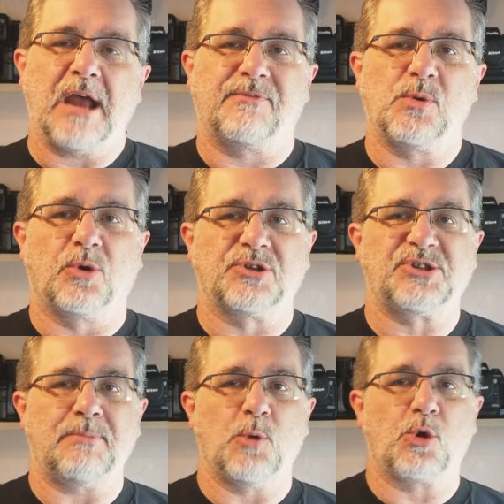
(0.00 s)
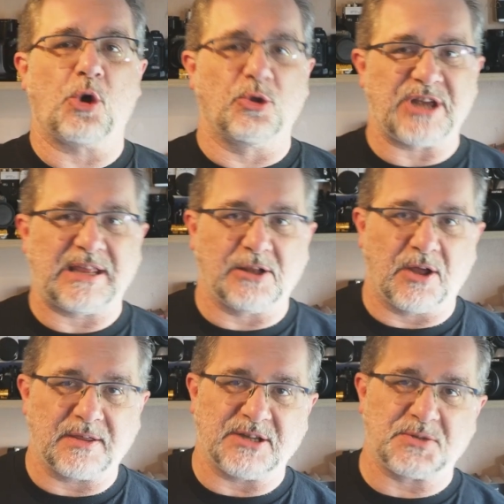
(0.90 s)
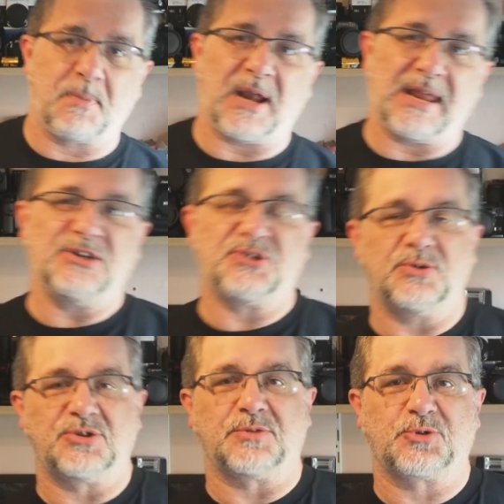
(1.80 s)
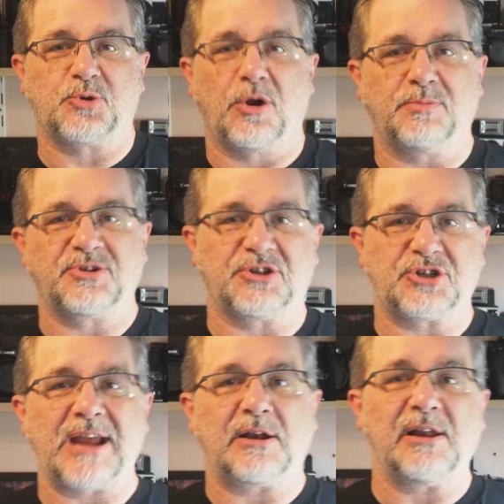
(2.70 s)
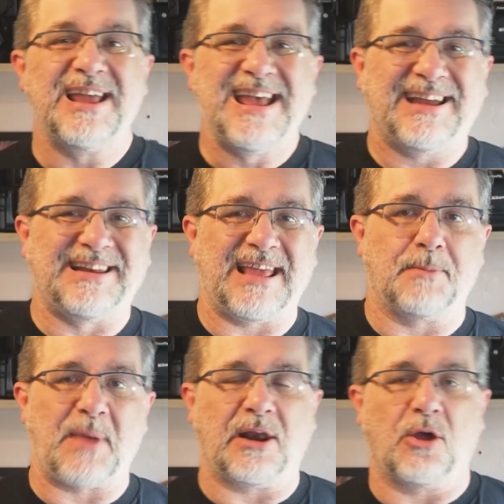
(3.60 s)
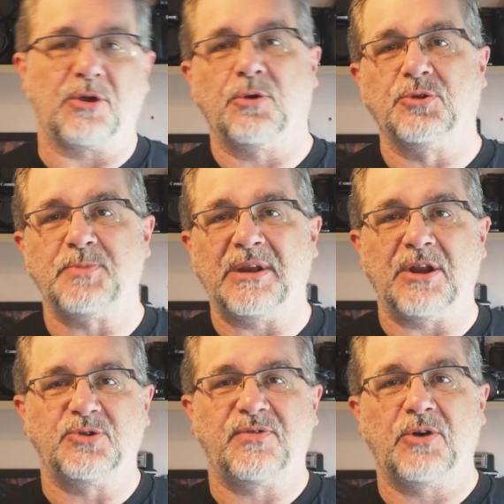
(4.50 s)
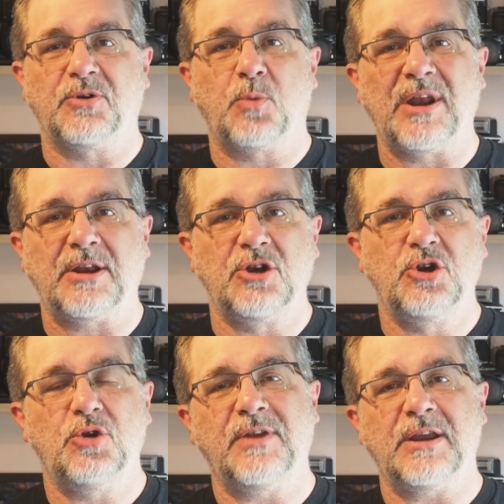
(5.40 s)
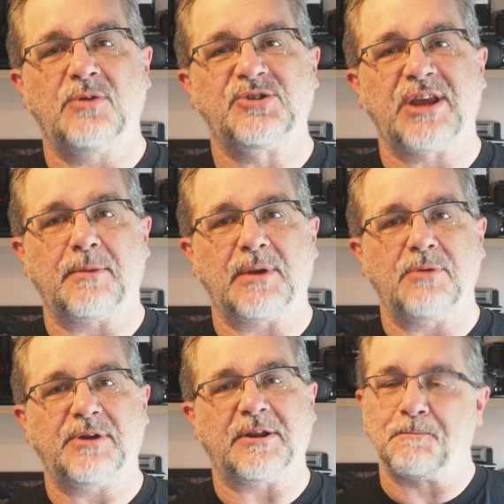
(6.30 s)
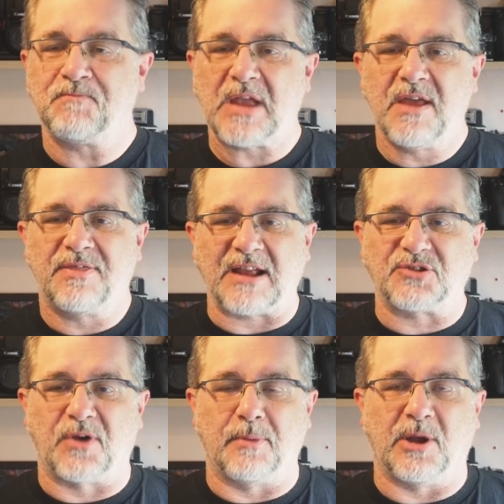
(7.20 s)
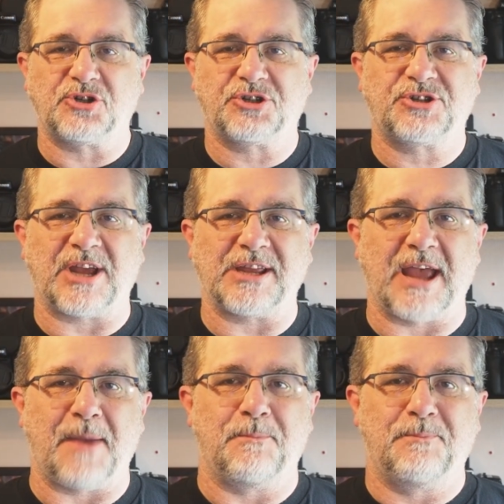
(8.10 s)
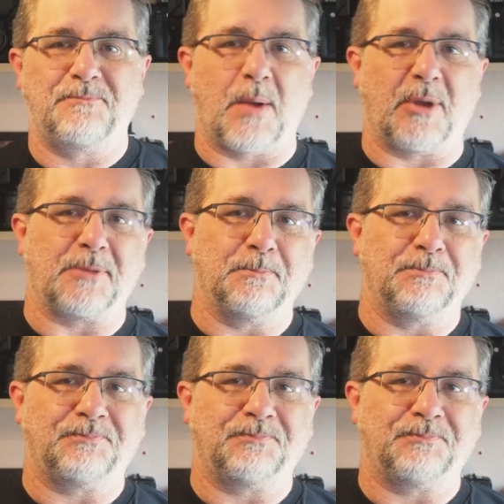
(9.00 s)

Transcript: and if you want to see more content like this, please do subscribe to the channel and hit the bell icon to be notified when new videos get uploaded. Thanks very much. Take care. Bye bye.